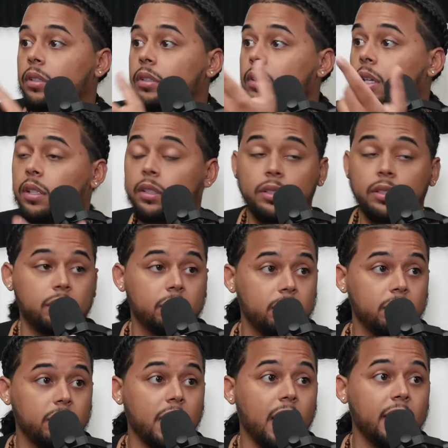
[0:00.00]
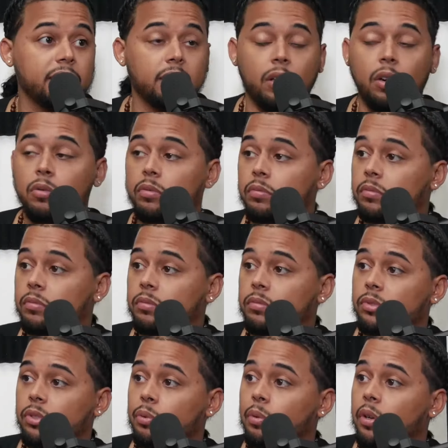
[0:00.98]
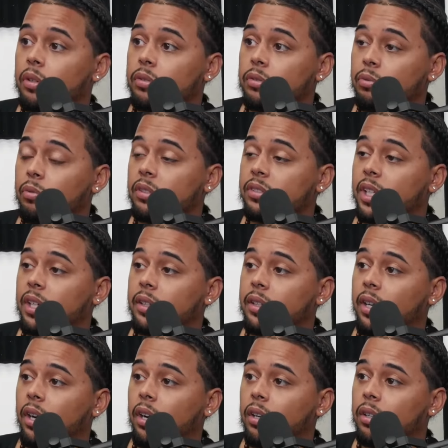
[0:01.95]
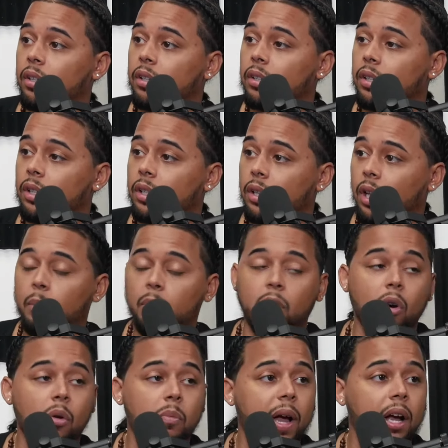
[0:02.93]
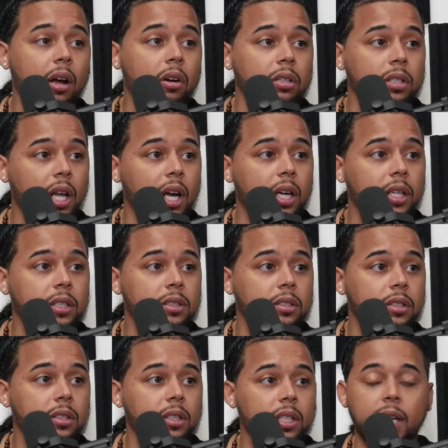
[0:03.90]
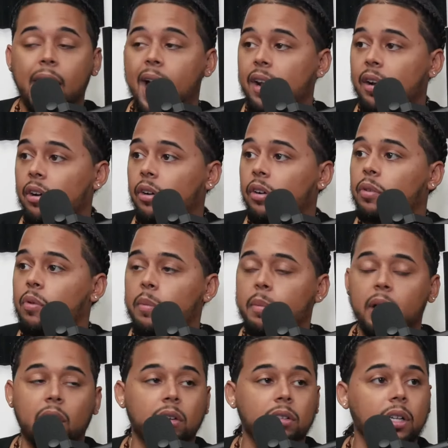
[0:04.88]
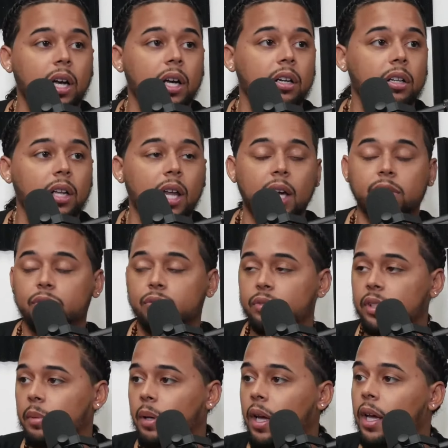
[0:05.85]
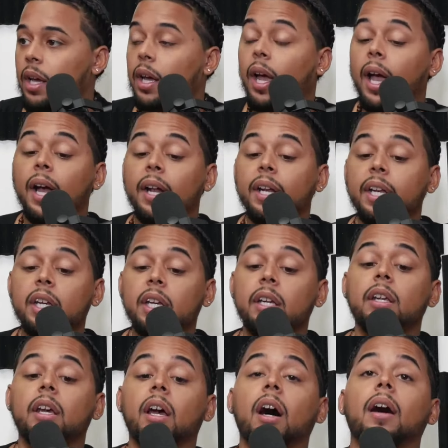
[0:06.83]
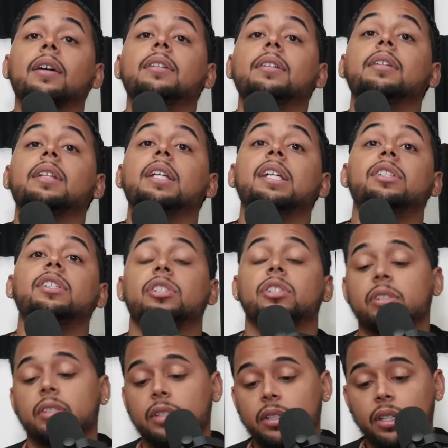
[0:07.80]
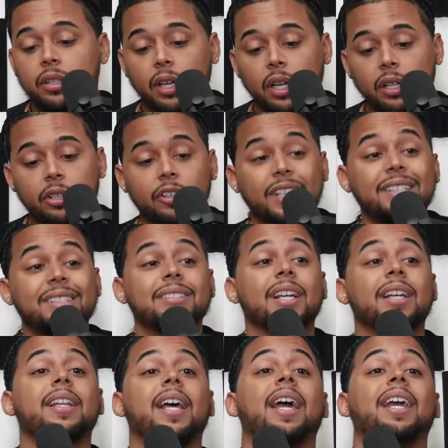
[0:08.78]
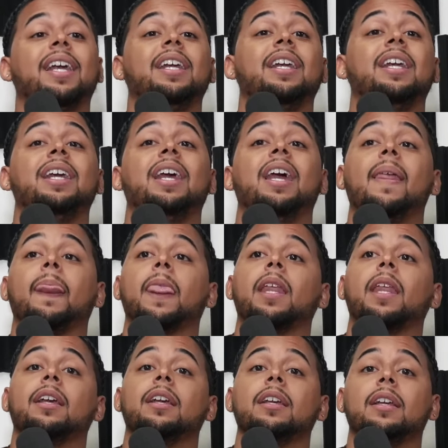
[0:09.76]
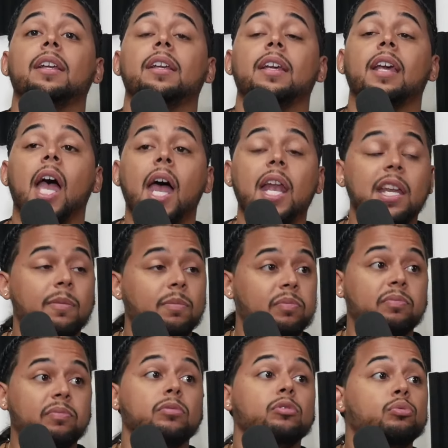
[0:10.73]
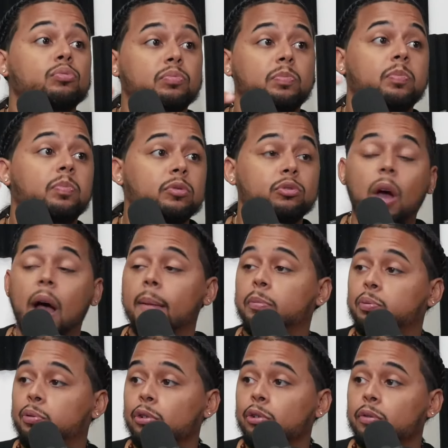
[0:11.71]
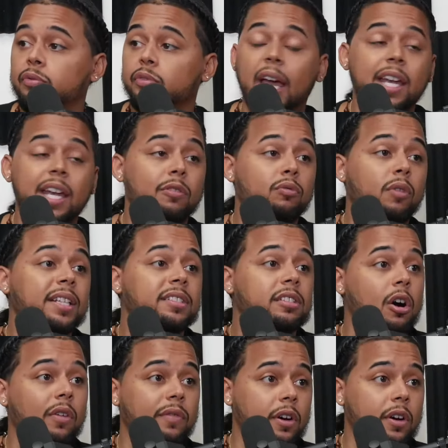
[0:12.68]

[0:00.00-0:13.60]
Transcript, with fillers: Then Yachty said, "Oh, you wanna you wanna take it there? I'm gonna go back online." He added her. He went back online on live stream, and he unleashed the thunder. He said that he and he dropped proof that he writes all her